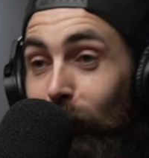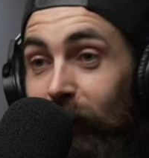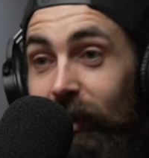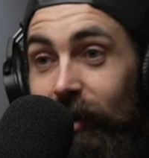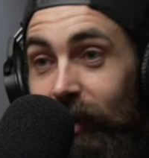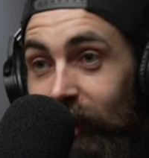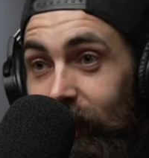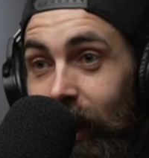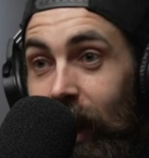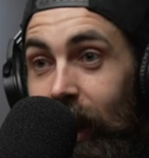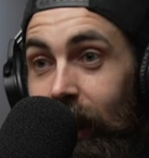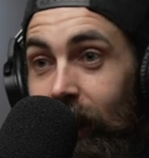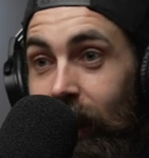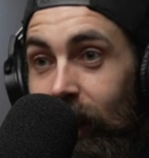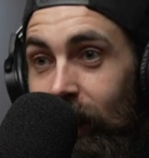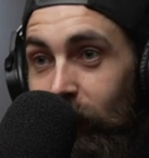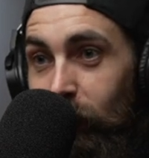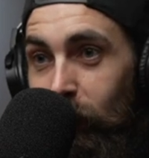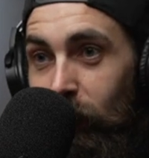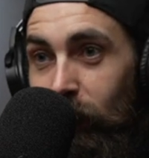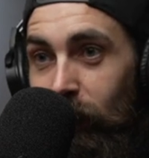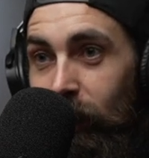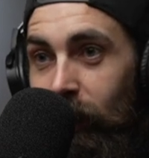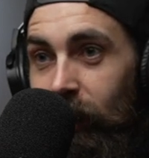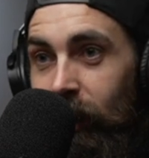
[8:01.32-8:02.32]
sustain it
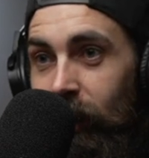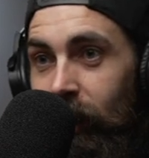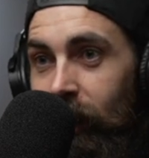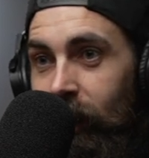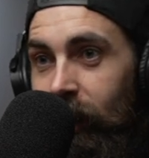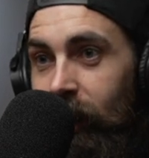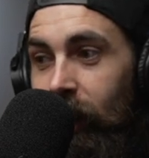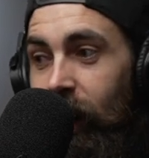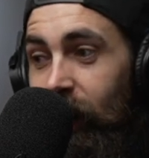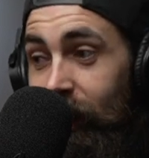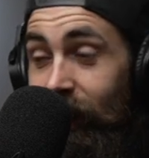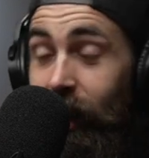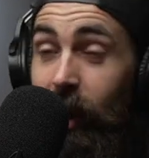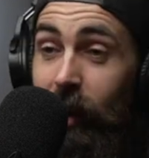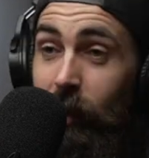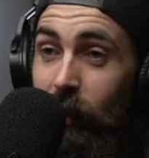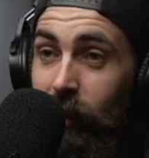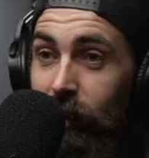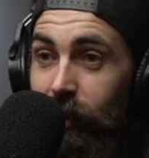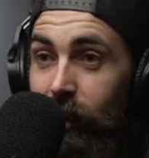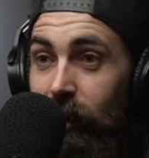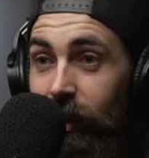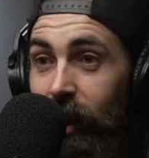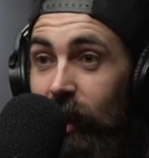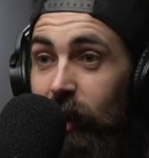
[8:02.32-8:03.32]
anymore. And that
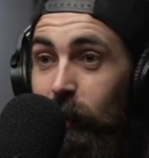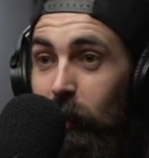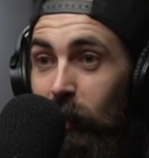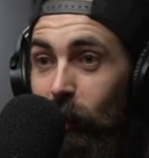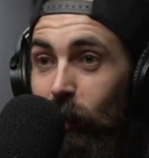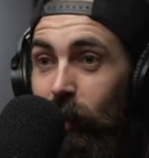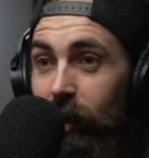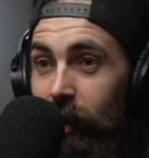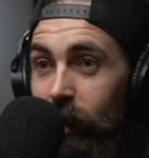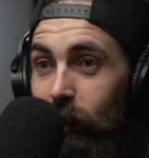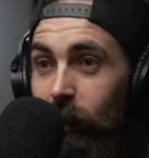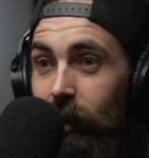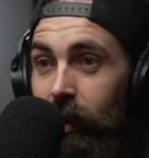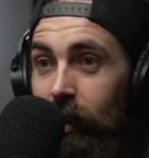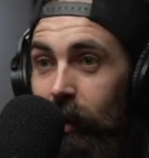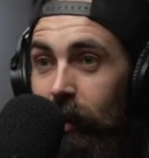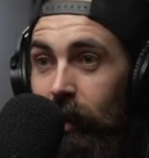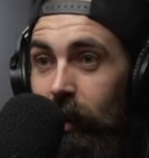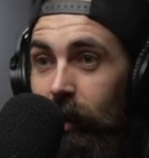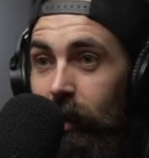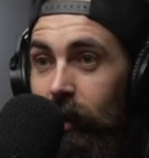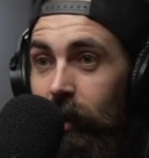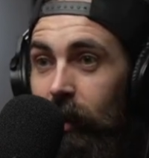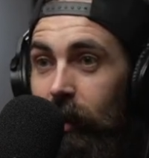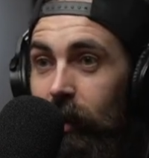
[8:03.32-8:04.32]
turned out to be really, really
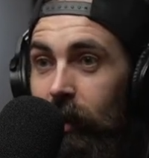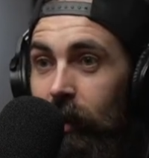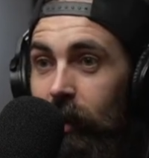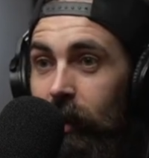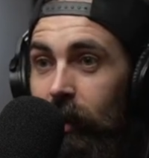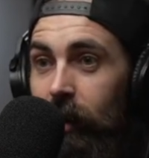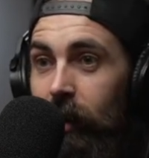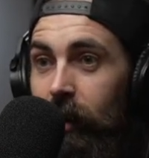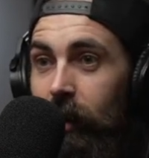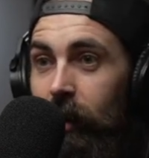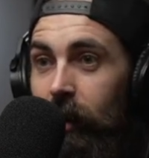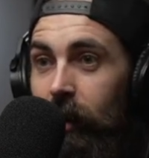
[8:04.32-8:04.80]
lean. That's